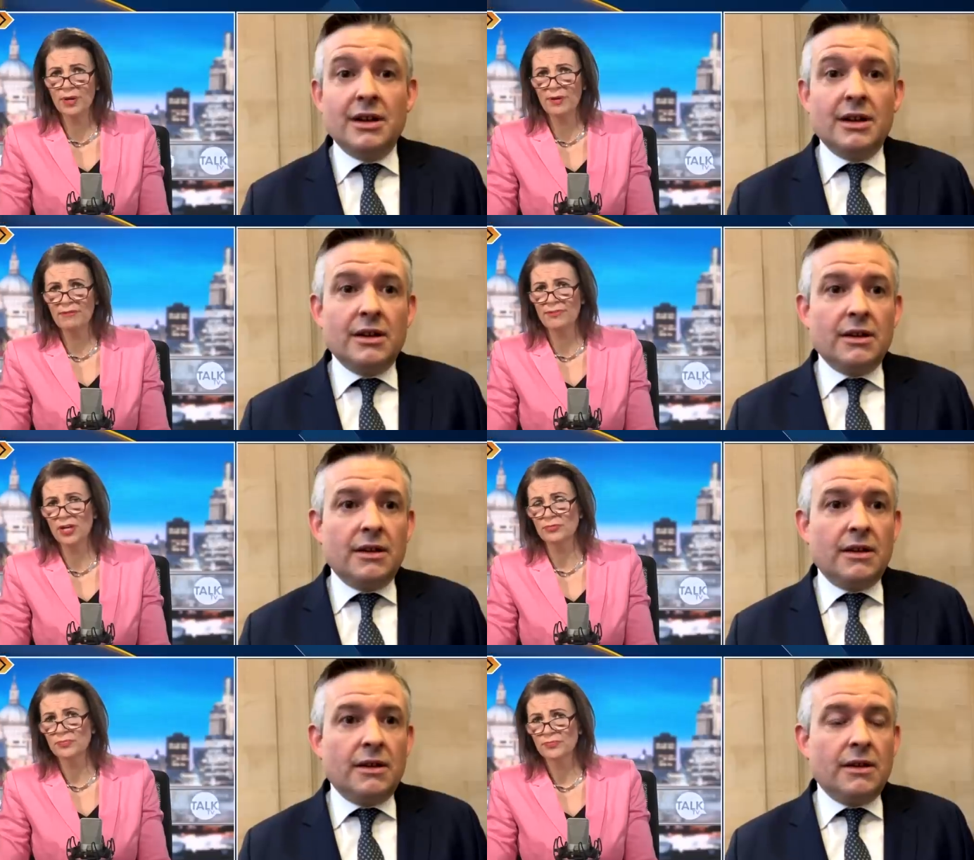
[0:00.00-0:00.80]
Speaker 1: a mobile
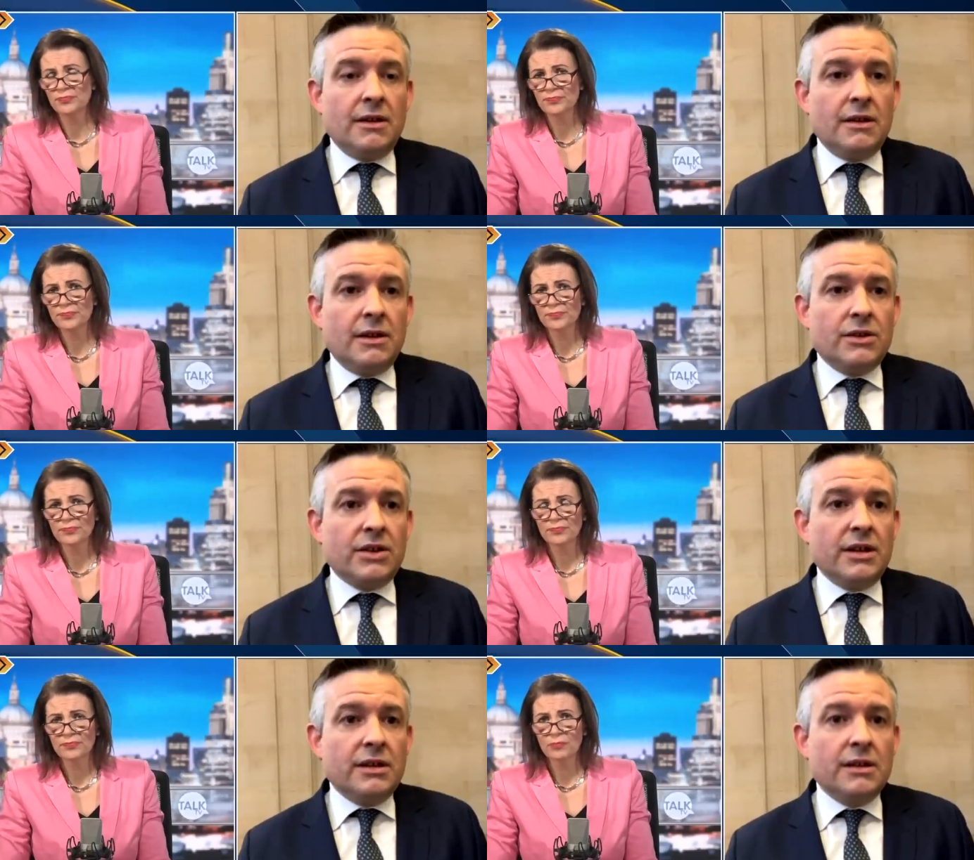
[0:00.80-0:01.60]
phone?
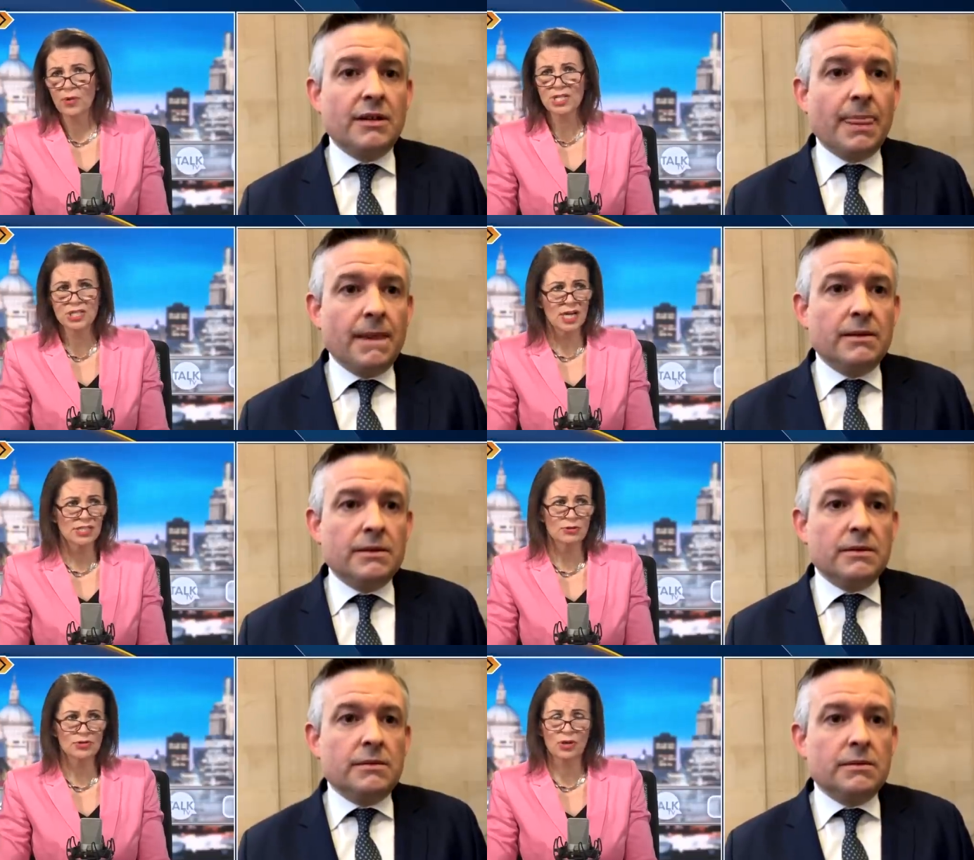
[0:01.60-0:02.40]
Speaker 2: Sorry. Why has your
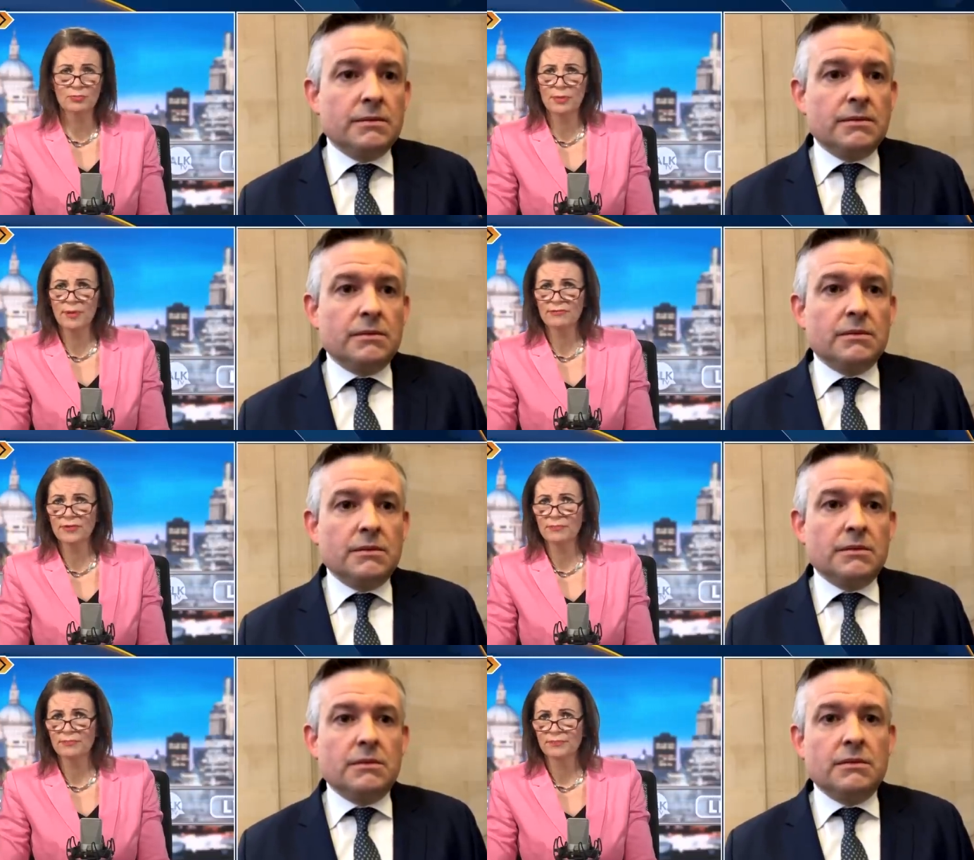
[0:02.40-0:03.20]
nine-year-old got a mobile
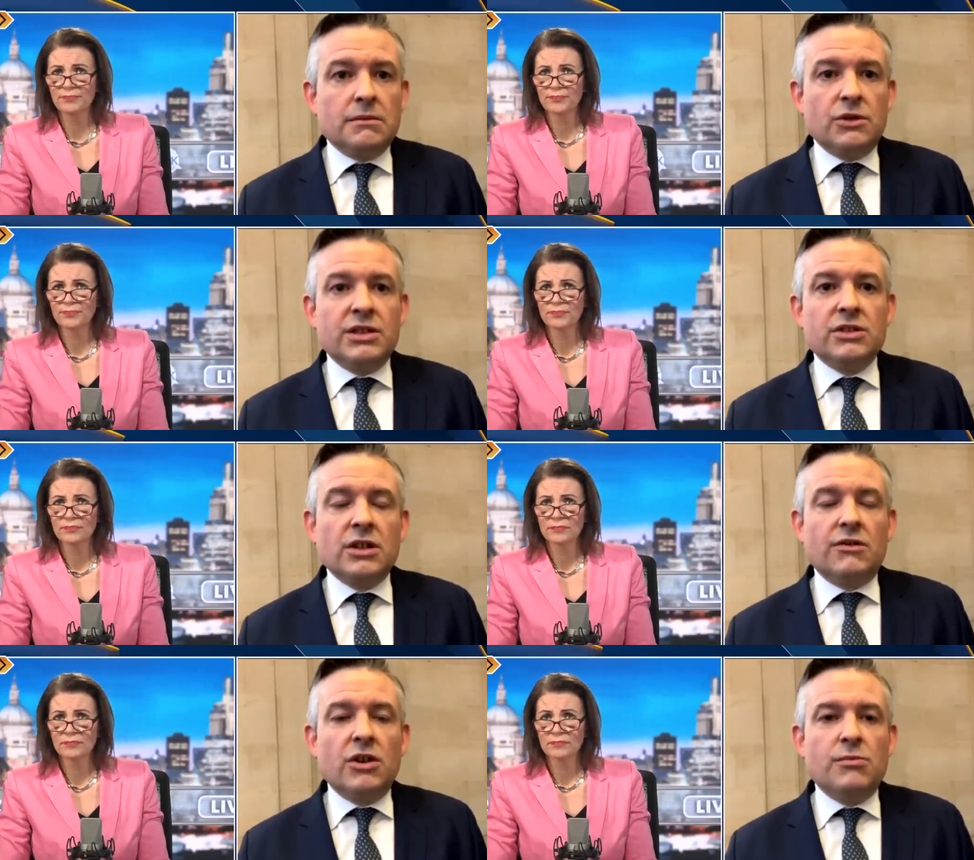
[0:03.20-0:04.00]
phone? My son's
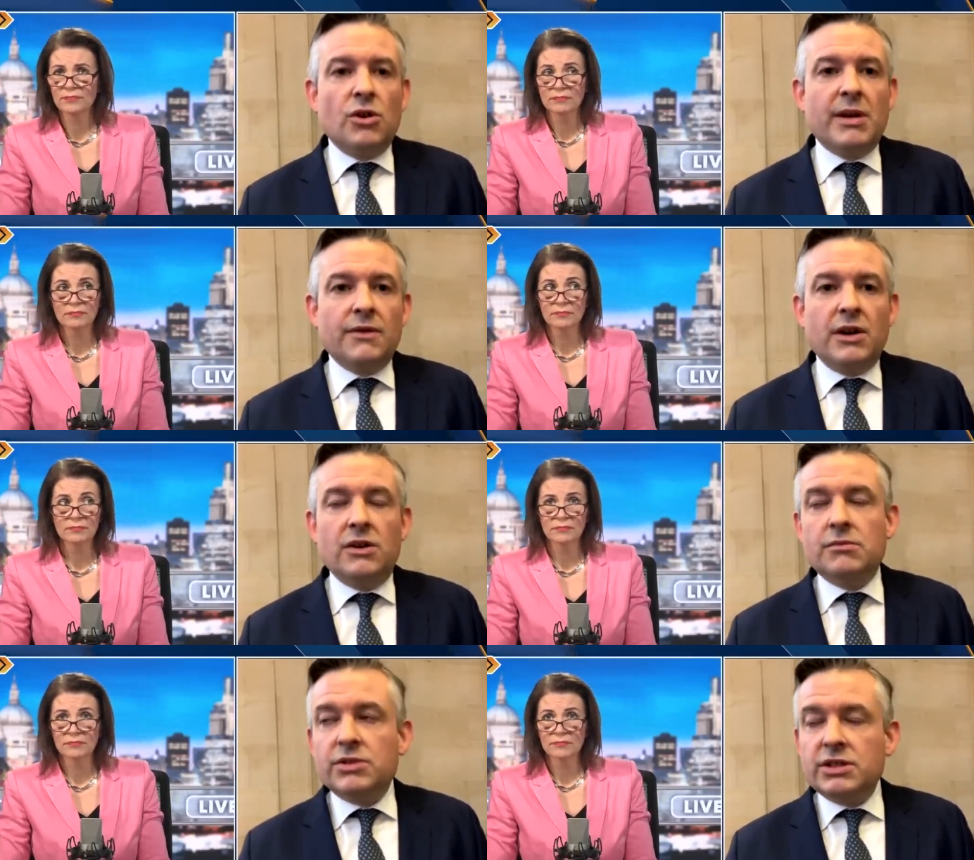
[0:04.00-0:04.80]
got her own mobile
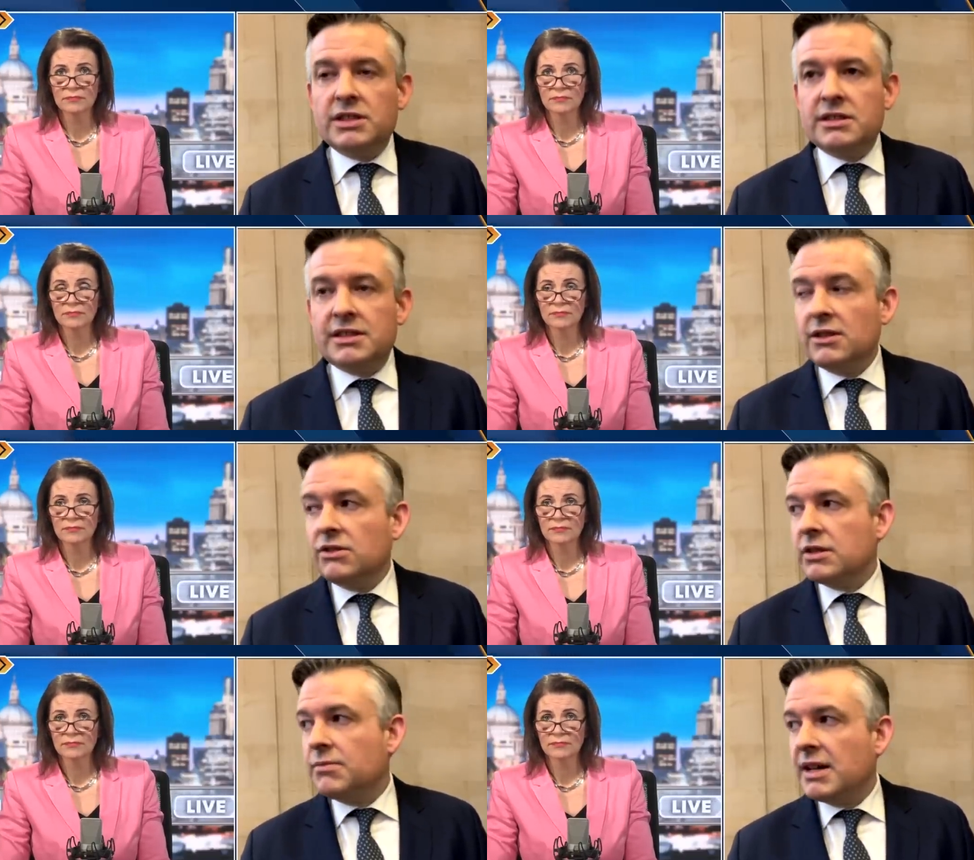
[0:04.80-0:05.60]
phone, but she
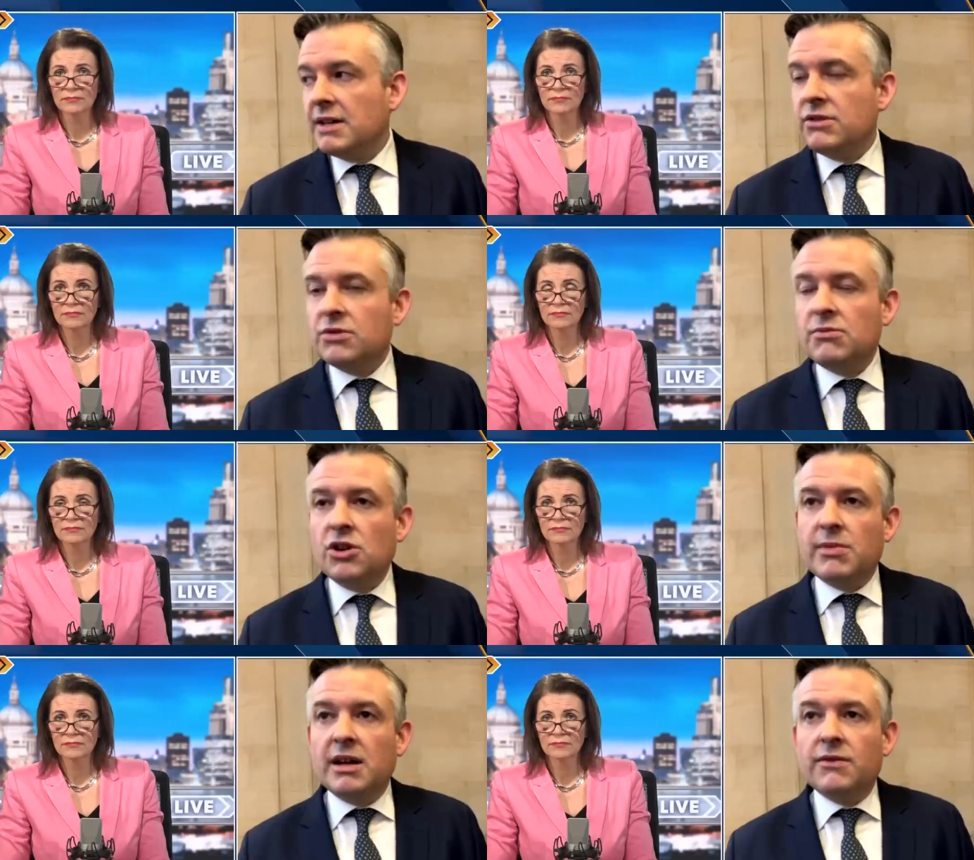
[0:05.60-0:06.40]
steals her parents'
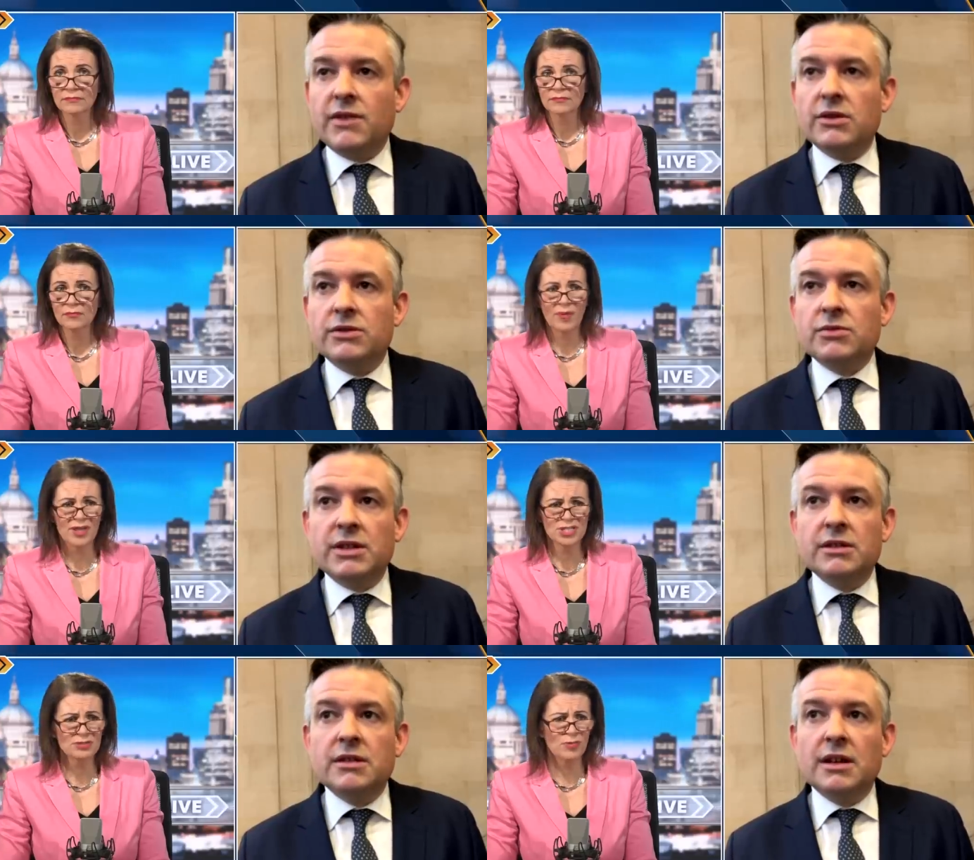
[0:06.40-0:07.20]
mobile phone. Well,
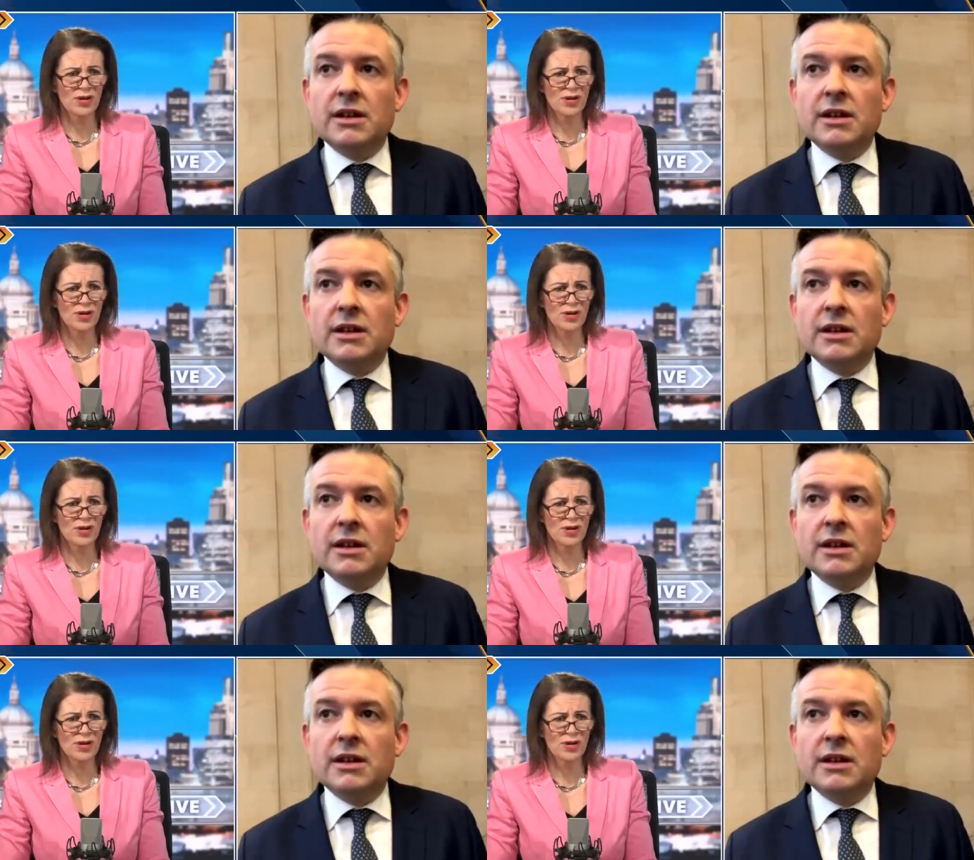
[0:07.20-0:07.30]
why should